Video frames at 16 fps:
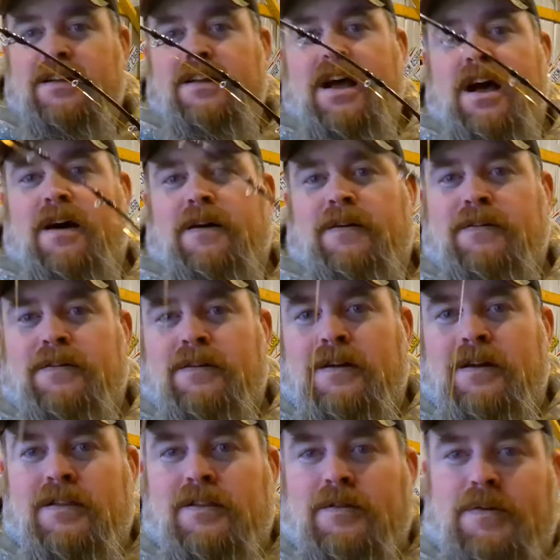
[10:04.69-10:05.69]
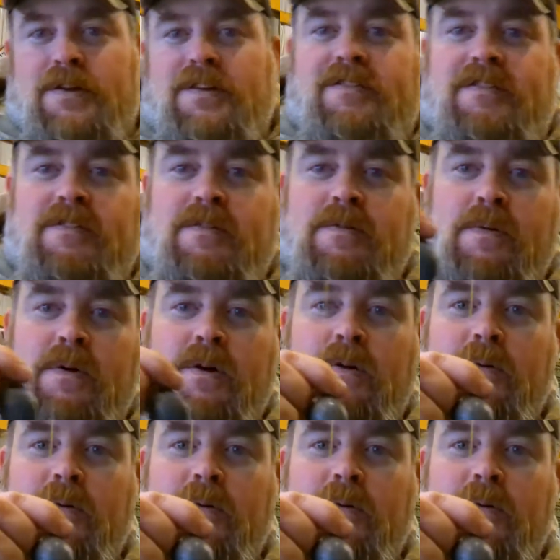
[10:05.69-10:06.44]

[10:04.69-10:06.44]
Now, the reason you want to